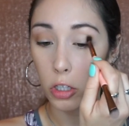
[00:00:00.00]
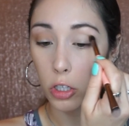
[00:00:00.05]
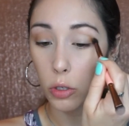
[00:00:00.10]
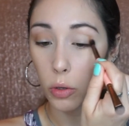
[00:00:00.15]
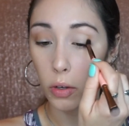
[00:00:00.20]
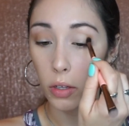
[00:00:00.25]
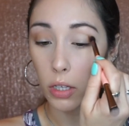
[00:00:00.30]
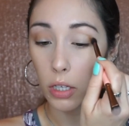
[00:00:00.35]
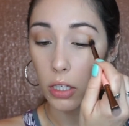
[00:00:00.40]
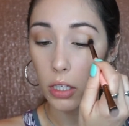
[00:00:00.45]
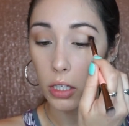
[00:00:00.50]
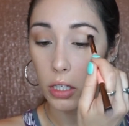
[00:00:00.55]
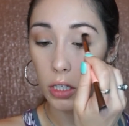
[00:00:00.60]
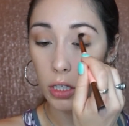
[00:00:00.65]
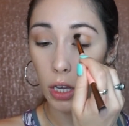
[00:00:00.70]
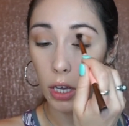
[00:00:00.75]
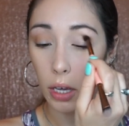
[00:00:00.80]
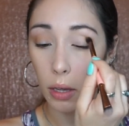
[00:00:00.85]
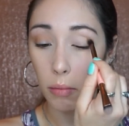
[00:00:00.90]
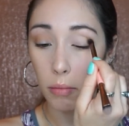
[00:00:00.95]
Doing
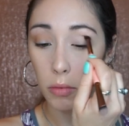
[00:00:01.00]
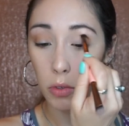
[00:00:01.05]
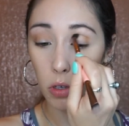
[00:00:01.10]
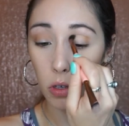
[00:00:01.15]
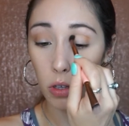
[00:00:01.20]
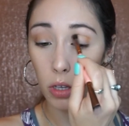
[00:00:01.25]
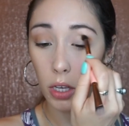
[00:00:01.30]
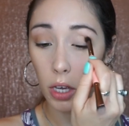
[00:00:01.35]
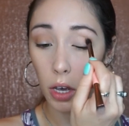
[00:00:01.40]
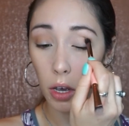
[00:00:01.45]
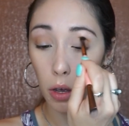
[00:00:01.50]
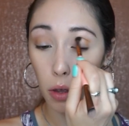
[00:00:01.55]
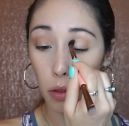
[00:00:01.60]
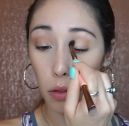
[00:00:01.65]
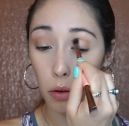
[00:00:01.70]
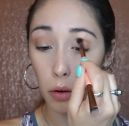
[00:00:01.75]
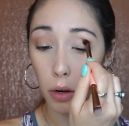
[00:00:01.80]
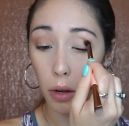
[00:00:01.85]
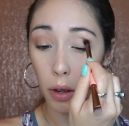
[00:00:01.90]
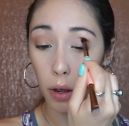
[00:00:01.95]
the same to the
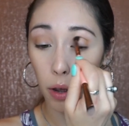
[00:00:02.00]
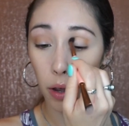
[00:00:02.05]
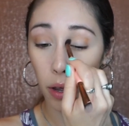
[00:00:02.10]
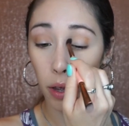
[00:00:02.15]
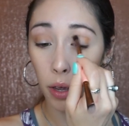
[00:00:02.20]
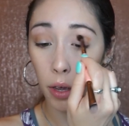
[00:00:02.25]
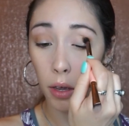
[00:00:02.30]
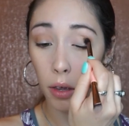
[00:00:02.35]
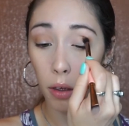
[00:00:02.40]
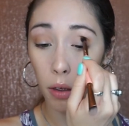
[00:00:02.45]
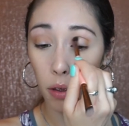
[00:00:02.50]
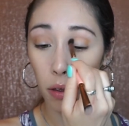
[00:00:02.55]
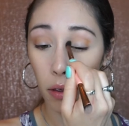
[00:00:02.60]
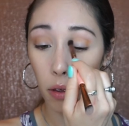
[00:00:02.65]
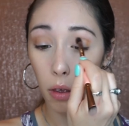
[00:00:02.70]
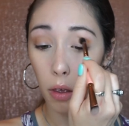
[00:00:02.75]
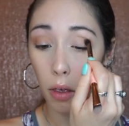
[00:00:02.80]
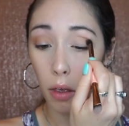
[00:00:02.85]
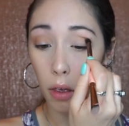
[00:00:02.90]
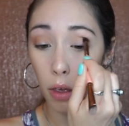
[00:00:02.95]
other eye.
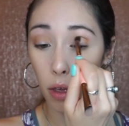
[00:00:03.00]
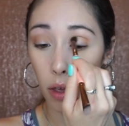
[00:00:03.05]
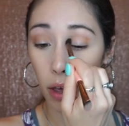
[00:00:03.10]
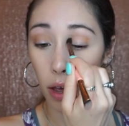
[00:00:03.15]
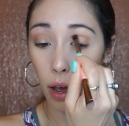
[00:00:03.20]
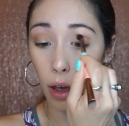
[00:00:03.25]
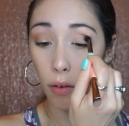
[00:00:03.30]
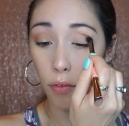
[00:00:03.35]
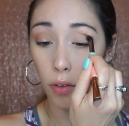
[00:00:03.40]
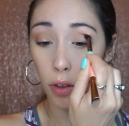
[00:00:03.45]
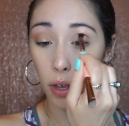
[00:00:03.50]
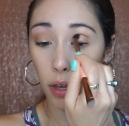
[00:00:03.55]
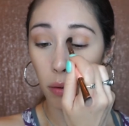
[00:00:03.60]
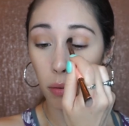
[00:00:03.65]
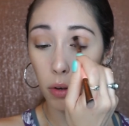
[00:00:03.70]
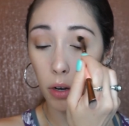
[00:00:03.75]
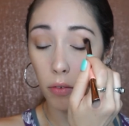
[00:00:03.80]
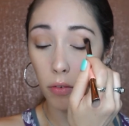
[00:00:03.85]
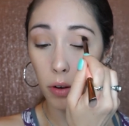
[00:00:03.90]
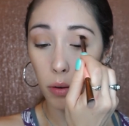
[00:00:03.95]
I feel like
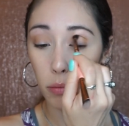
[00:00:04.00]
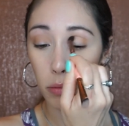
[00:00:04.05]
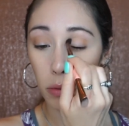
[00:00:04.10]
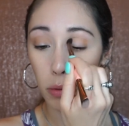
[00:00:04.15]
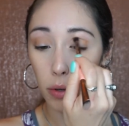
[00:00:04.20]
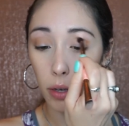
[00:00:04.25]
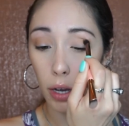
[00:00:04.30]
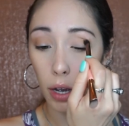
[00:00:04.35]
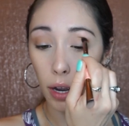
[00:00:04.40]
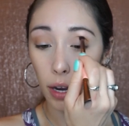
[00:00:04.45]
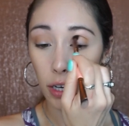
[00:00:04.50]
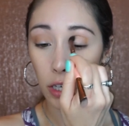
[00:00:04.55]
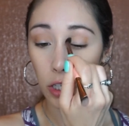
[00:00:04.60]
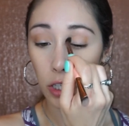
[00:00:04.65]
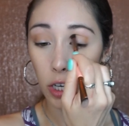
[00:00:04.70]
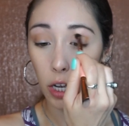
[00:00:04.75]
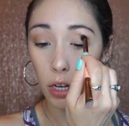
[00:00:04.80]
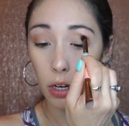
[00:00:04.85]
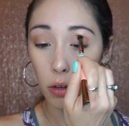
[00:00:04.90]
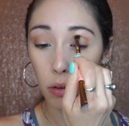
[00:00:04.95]
whenever I'm doing
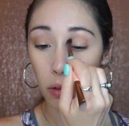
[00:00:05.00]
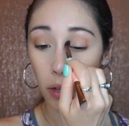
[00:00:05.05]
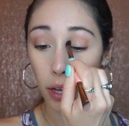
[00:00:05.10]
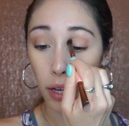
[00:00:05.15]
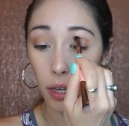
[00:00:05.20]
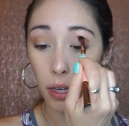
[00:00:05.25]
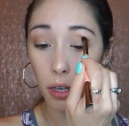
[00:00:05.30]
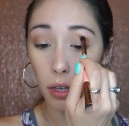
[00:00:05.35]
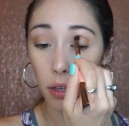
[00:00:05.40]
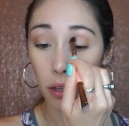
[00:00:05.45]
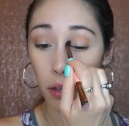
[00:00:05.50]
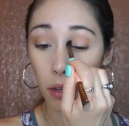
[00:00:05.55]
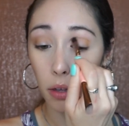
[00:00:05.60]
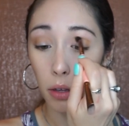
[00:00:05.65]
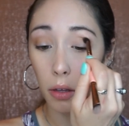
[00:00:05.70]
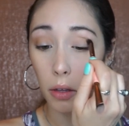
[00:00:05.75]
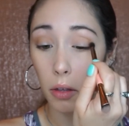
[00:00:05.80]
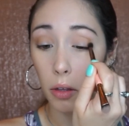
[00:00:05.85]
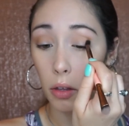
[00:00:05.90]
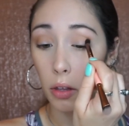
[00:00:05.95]
eyeshadow, like
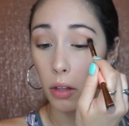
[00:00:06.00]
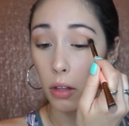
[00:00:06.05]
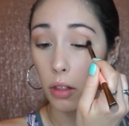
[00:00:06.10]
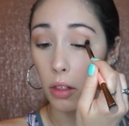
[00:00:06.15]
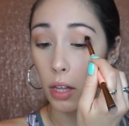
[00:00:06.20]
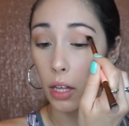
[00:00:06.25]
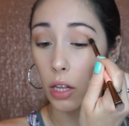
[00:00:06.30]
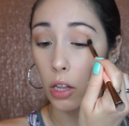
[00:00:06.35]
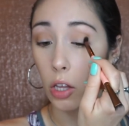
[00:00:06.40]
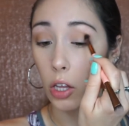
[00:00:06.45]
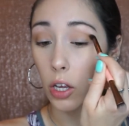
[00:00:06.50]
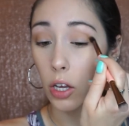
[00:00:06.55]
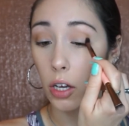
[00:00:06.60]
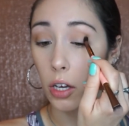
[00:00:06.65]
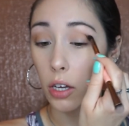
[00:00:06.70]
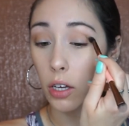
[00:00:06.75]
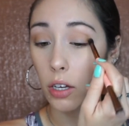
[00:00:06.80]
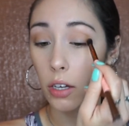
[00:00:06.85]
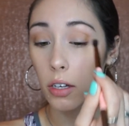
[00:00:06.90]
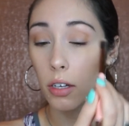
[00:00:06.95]

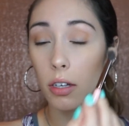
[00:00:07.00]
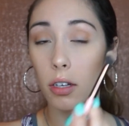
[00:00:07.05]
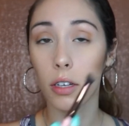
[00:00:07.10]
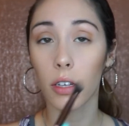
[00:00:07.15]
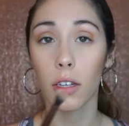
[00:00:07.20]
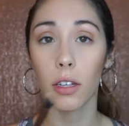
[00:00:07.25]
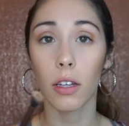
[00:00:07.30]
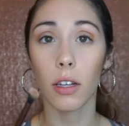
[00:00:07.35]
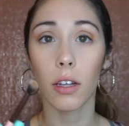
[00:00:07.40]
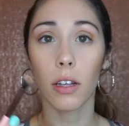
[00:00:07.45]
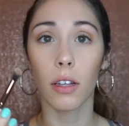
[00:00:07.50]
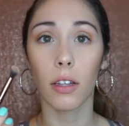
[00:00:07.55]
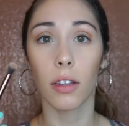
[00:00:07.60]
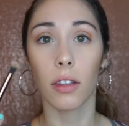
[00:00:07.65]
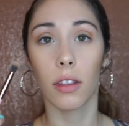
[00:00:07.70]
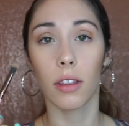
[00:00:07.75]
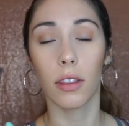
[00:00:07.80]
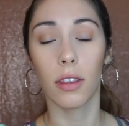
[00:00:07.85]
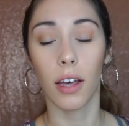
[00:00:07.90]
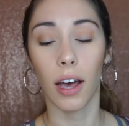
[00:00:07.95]
the
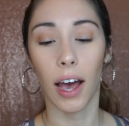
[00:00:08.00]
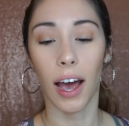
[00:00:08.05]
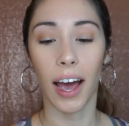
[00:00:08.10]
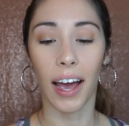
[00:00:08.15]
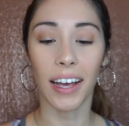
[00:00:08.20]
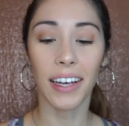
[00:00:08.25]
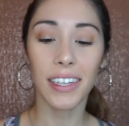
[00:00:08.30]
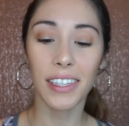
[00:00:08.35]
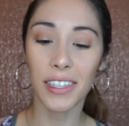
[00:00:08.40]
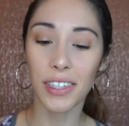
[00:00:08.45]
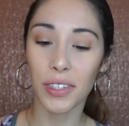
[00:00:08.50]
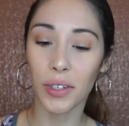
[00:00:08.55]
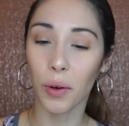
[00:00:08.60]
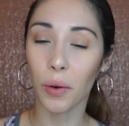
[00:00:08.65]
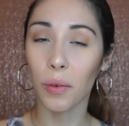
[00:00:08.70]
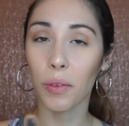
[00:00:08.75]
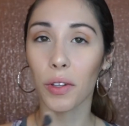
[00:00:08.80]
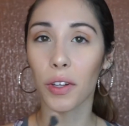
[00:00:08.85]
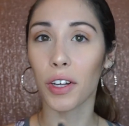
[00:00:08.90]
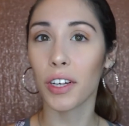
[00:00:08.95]
eyes
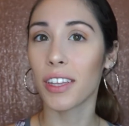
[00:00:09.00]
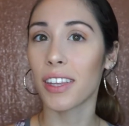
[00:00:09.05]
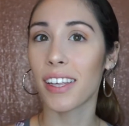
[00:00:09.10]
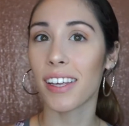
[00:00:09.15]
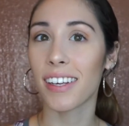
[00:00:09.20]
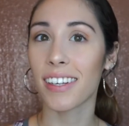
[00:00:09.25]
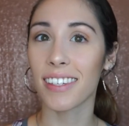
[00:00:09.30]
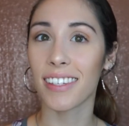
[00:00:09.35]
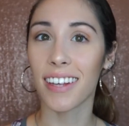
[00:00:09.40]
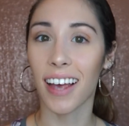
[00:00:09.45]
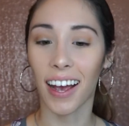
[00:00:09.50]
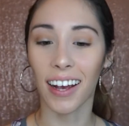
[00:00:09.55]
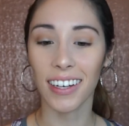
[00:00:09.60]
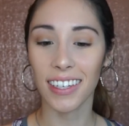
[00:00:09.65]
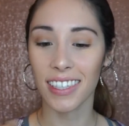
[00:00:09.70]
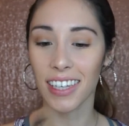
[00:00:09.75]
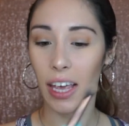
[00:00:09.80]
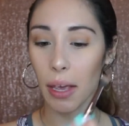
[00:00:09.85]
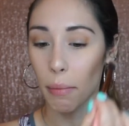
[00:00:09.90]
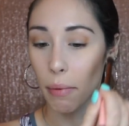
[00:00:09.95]
don't look the
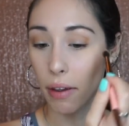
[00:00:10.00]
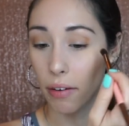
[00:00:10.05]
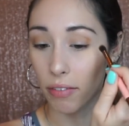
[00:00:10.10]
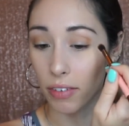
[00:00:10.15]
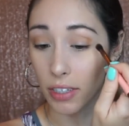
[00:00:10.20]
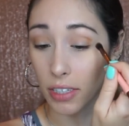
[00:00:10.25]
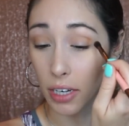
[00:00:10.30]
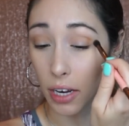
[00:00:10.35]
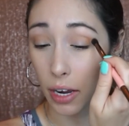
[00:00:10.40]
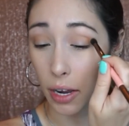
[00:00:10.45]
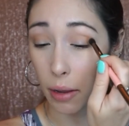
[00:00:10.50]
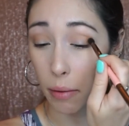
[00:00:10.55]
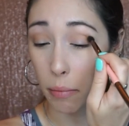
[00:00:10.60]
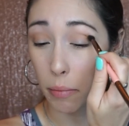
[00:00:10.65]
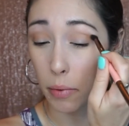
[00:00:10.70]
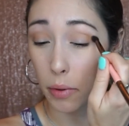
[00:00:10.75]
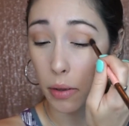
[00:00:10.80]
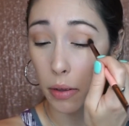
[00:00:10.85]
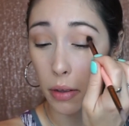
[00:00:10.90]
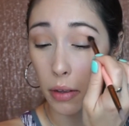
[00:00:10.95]
exact same every
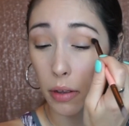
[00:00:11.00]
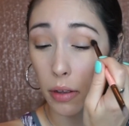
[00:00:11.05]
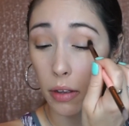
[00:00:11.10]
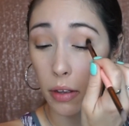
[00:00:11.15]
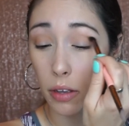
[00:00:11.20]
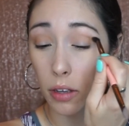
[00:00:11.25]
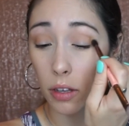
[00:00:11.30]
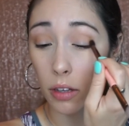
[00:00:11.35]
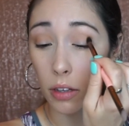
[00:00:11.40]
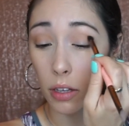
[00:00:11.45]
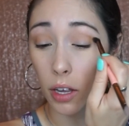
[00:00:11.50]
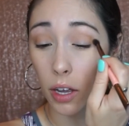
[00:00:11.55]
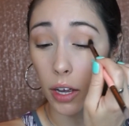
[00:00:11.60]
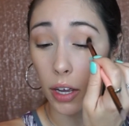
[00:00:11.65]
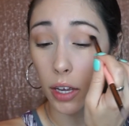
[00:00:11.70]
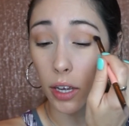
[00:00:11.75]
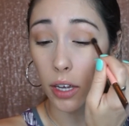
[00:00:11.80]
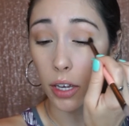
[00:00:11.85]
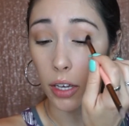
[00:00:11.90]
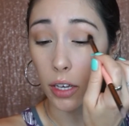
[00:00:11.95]
time.
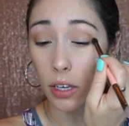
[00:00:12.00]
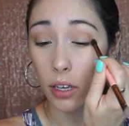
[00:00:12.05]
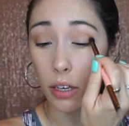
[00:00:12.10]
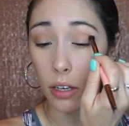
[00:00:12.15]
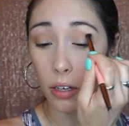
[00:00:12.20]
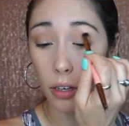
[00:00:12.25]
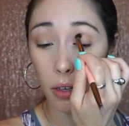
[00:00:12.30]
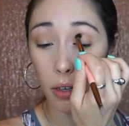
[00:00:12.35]
Like